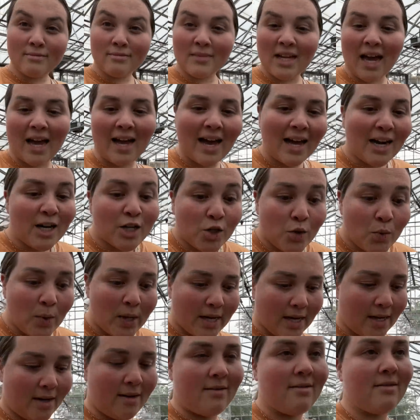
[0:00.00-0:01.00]
I gotta do
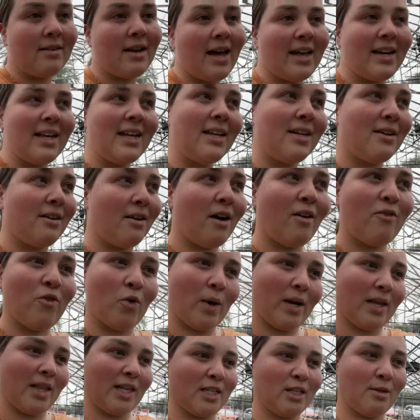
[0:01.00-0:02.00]
it. I need to
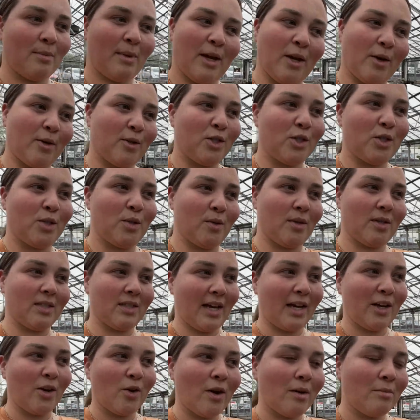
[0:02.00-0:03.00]
avoid the tomatoes too, because
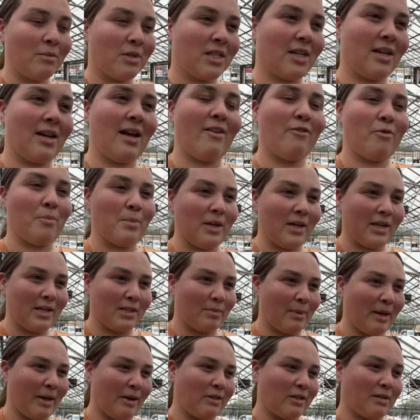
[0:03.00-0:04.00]
I know I'm just gonna have a million
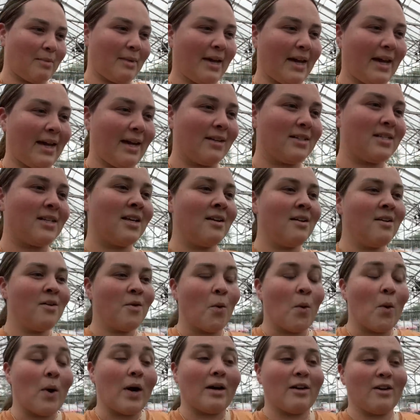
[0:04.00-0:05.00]
tomatoes on my hands.
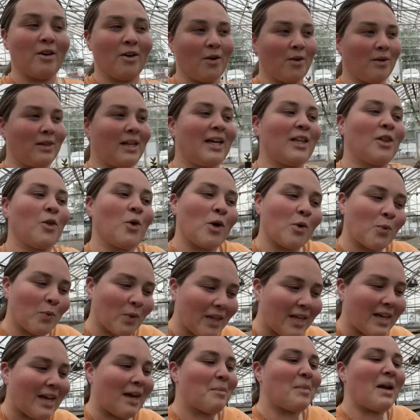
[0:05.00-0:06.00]
Or, you know, like, Lord
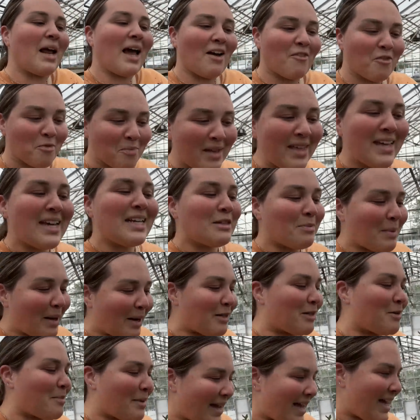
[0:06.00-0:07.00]
willing, I'm gonna have a million
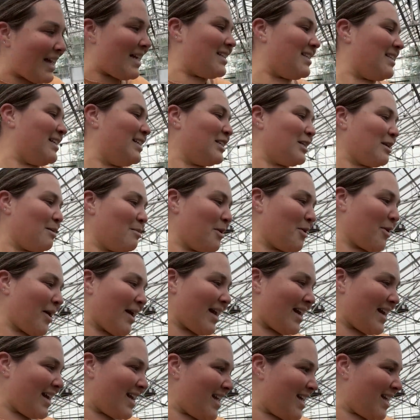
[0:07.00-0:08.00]
tomatoes on my hands, so it's gonna be great.
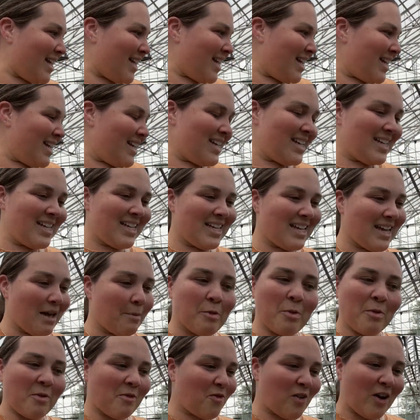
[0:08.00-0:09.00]
I'm
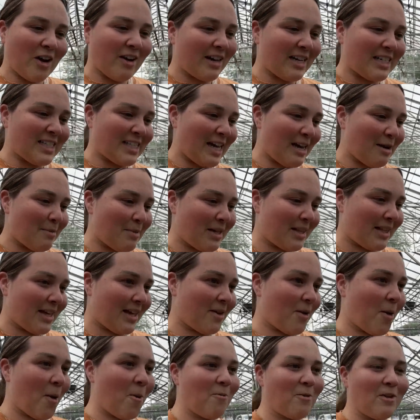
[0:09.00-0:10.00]
gonna be very excited about that.
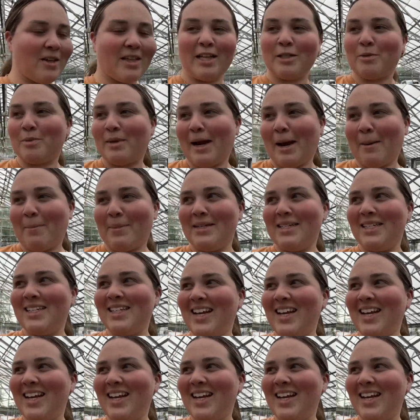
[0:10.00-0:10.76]
Hopefully that's what happens.